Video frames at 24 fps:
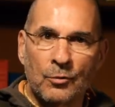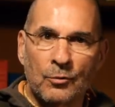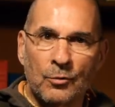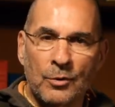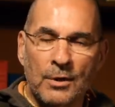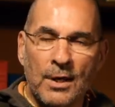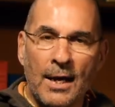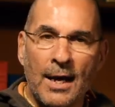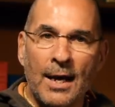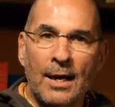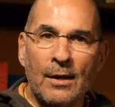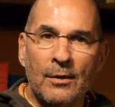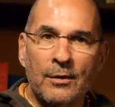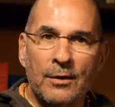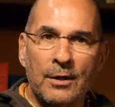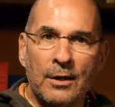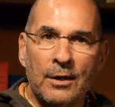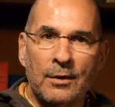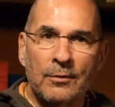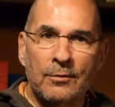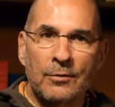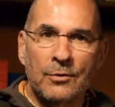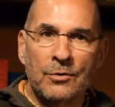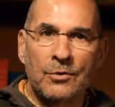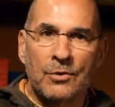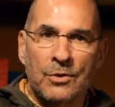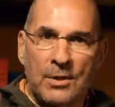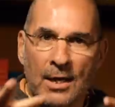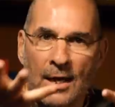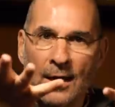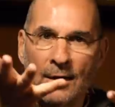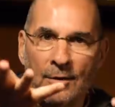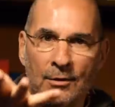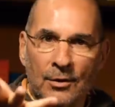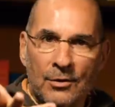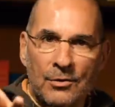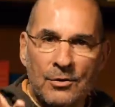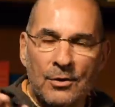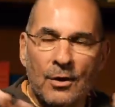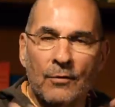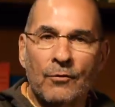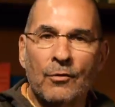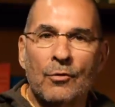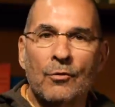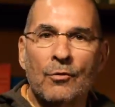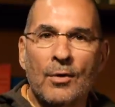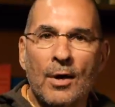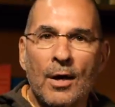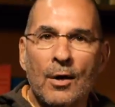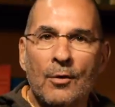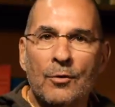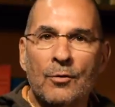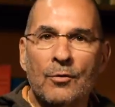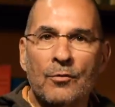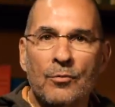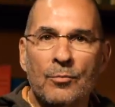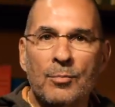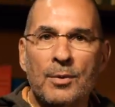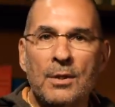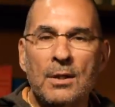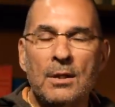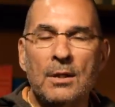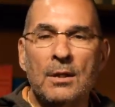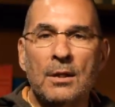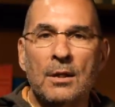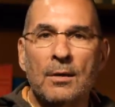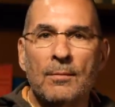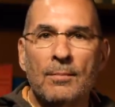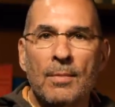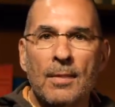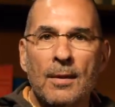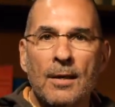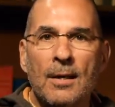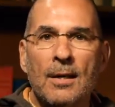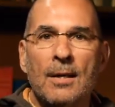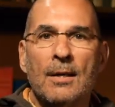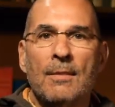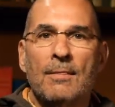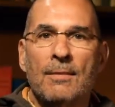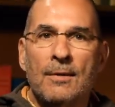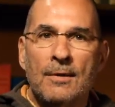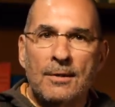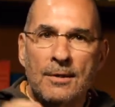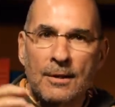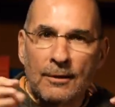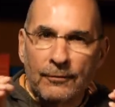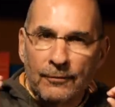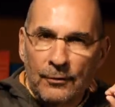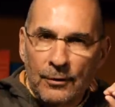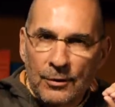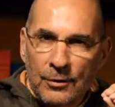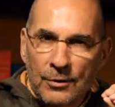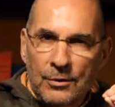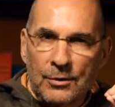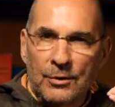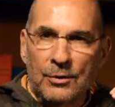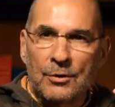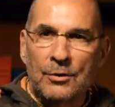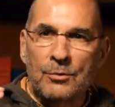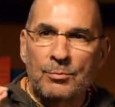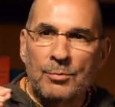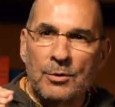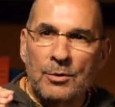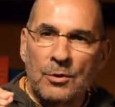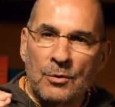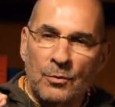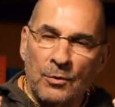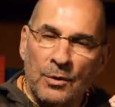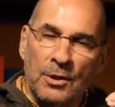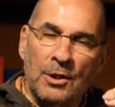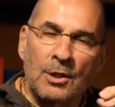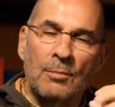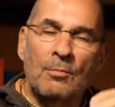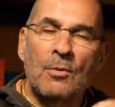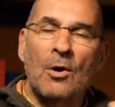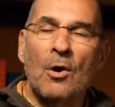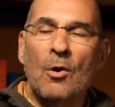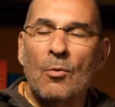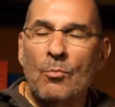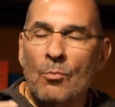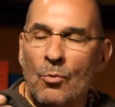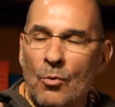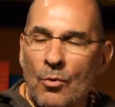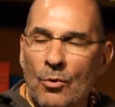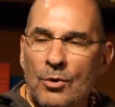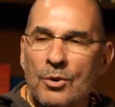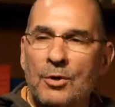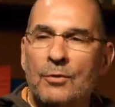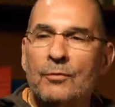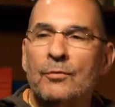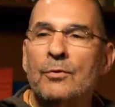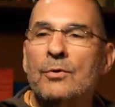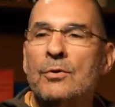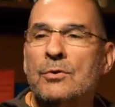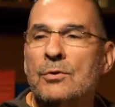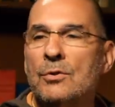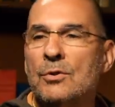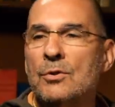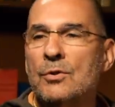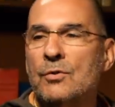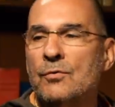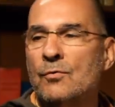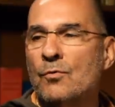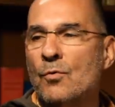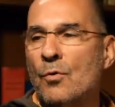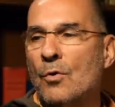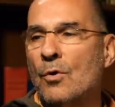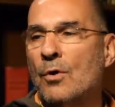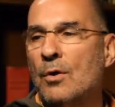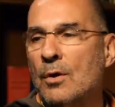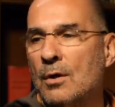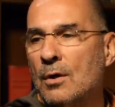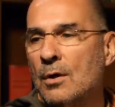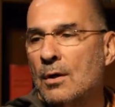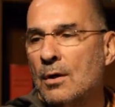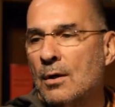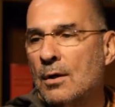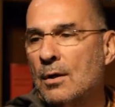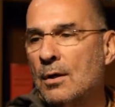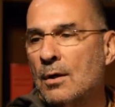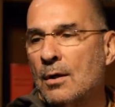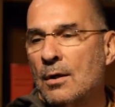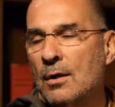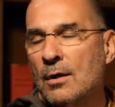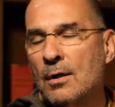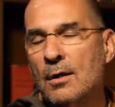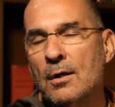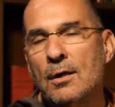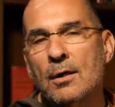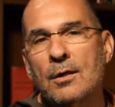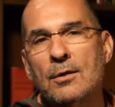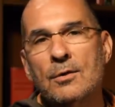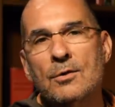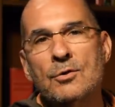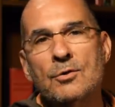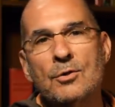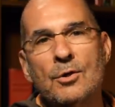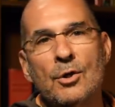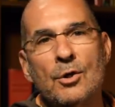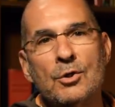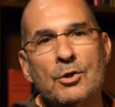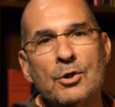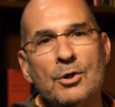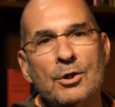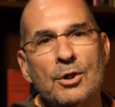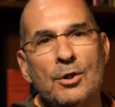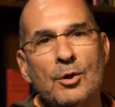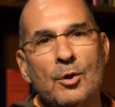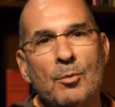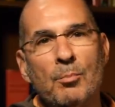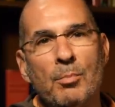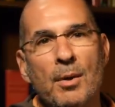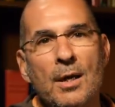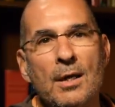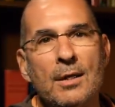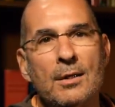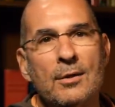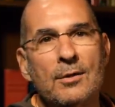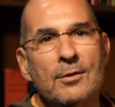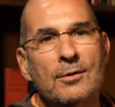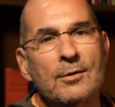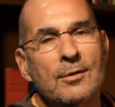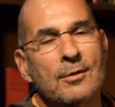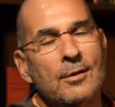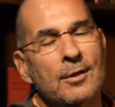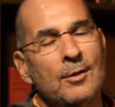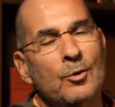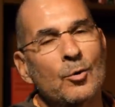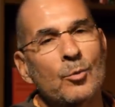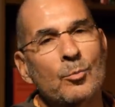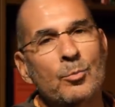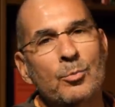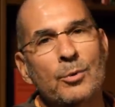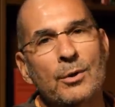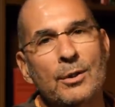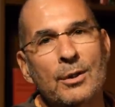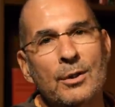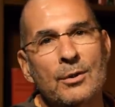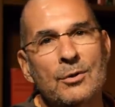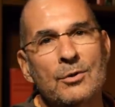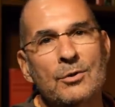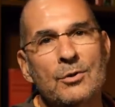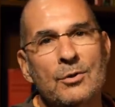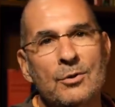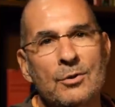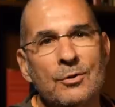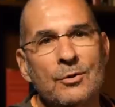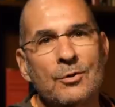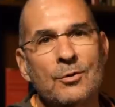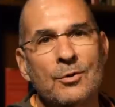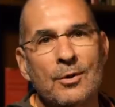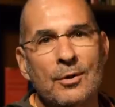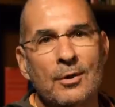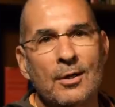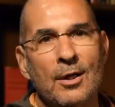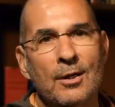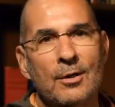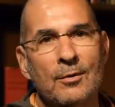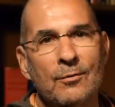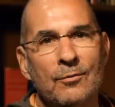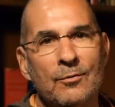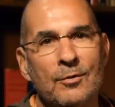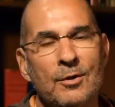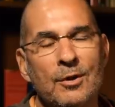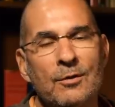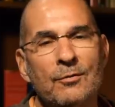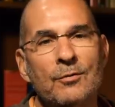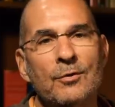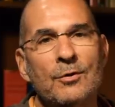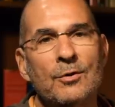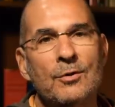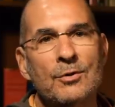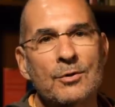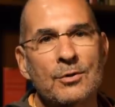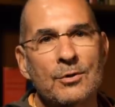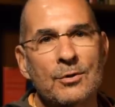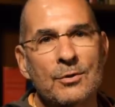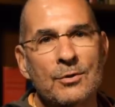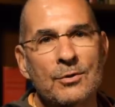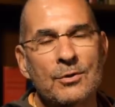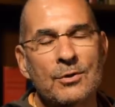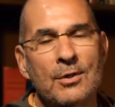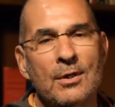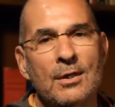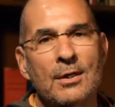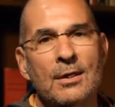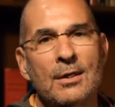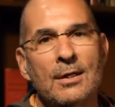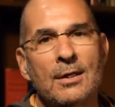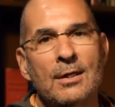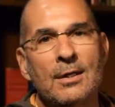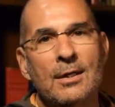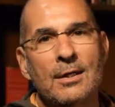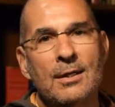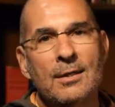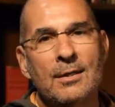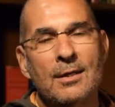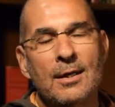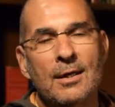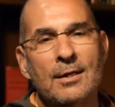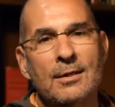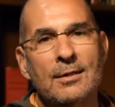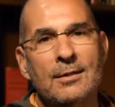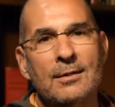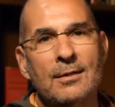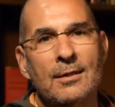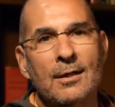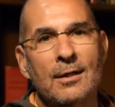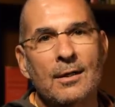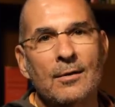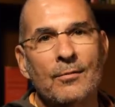reality, to stand us on the ground of being. The differences between them are more differences for discussion and debate. They don't bring us to the kind of differences that